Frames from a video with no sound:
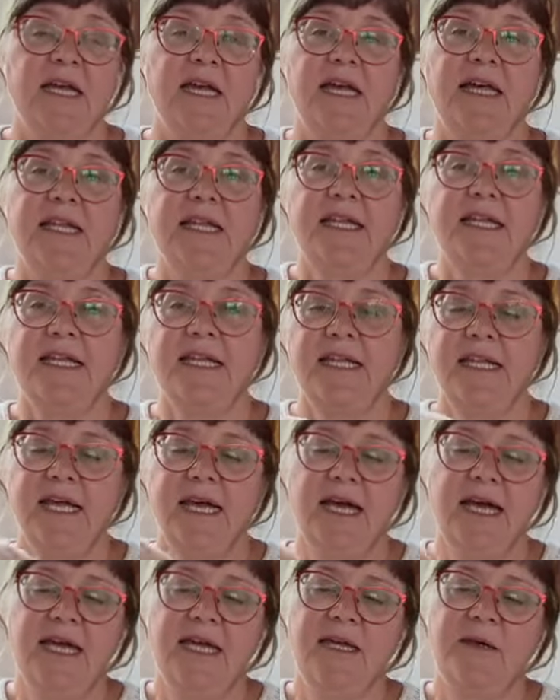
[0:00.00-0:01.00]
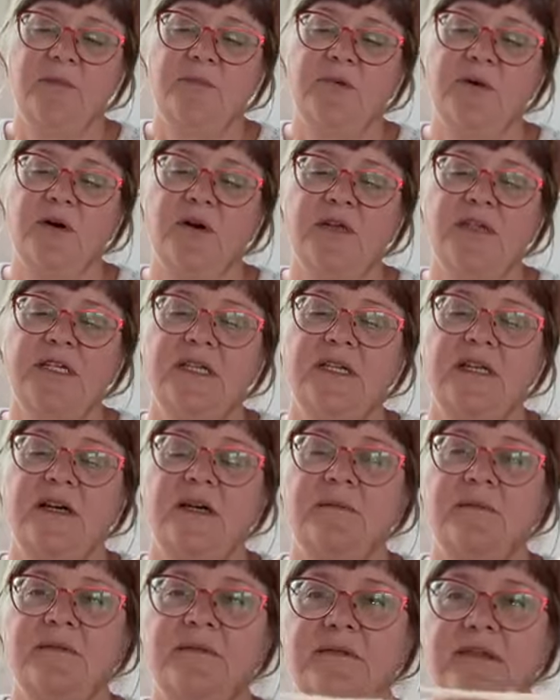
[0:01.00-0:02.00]
And then I balled it
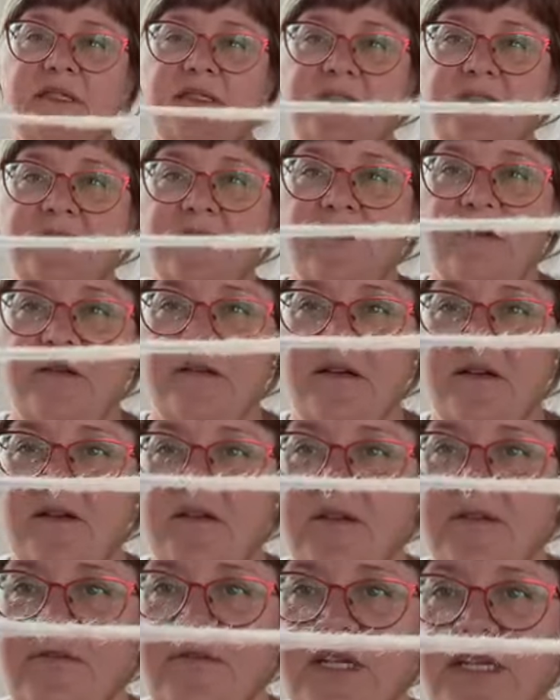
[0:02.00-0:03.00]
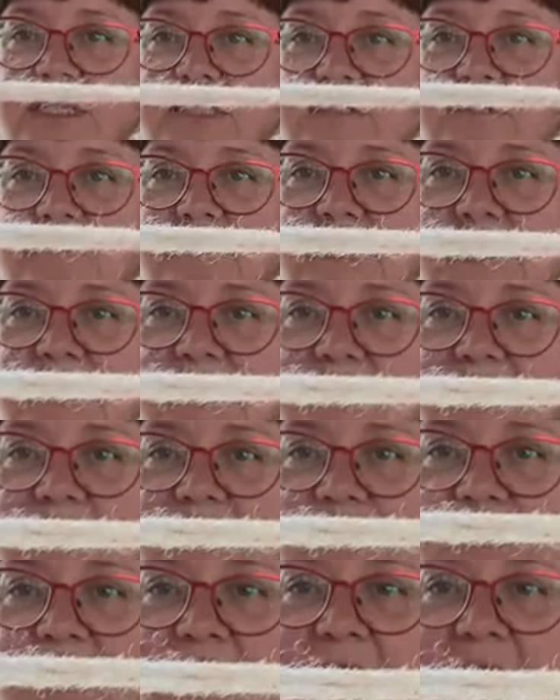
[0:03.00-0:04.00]
up, the 3 strands
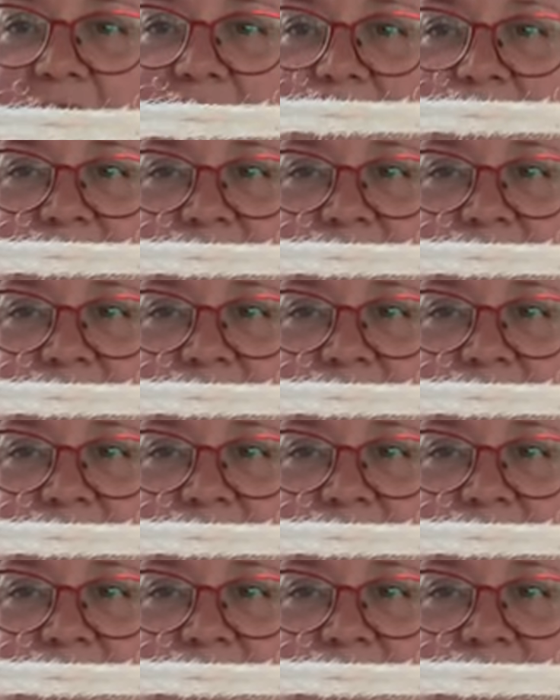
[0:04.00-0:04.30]
together.